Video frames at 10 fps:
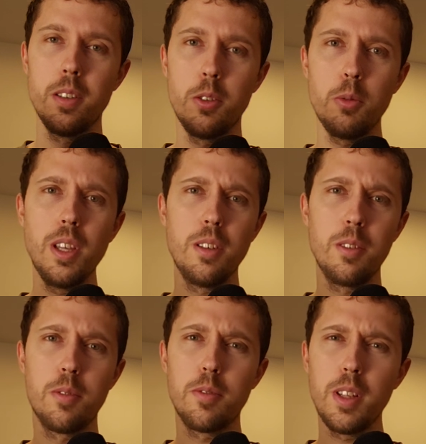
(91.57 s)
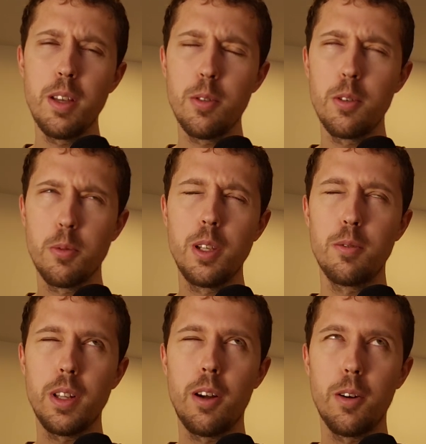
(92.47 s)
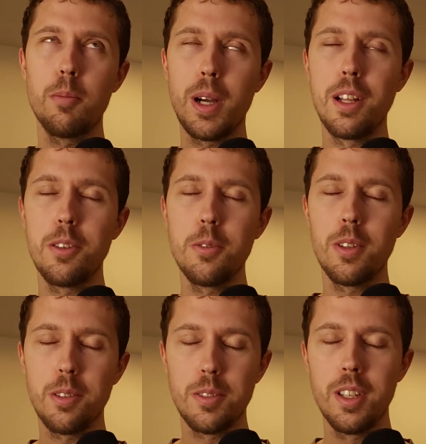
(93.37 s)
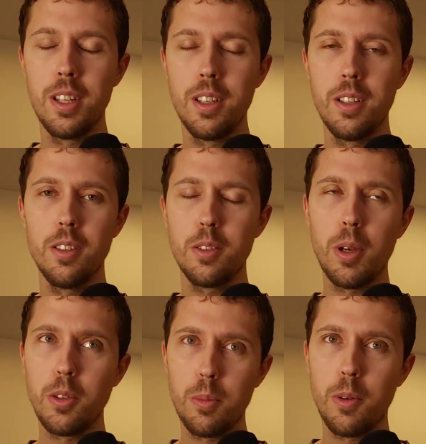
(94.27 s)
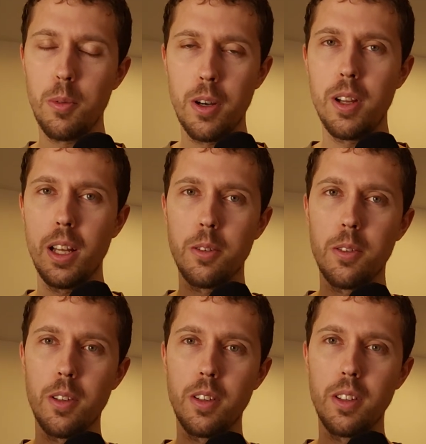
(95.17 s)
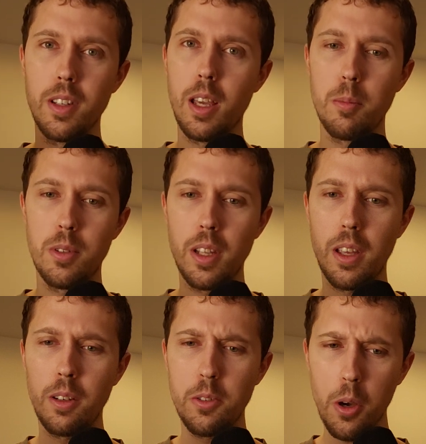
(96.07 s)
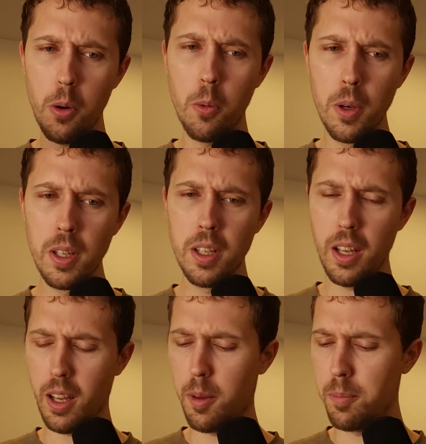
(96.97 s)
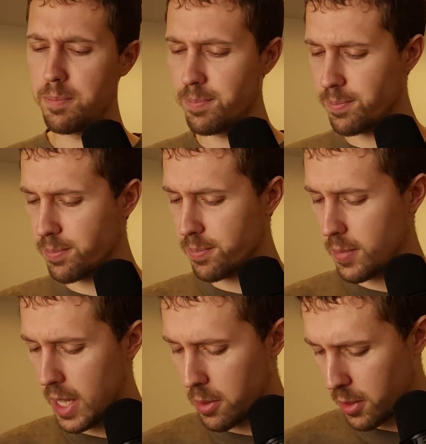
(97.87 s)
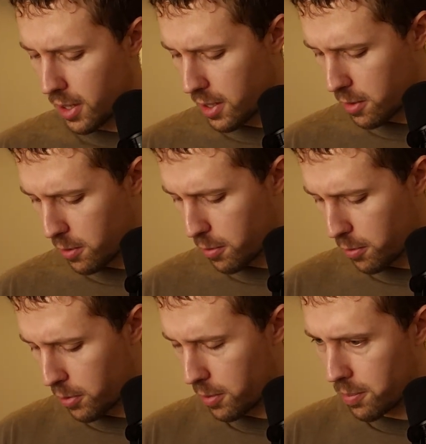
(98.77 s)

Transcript: Sweetened, flavored wheat flour, mind you, that smells a bit weird, hence the name stinking toe. It's a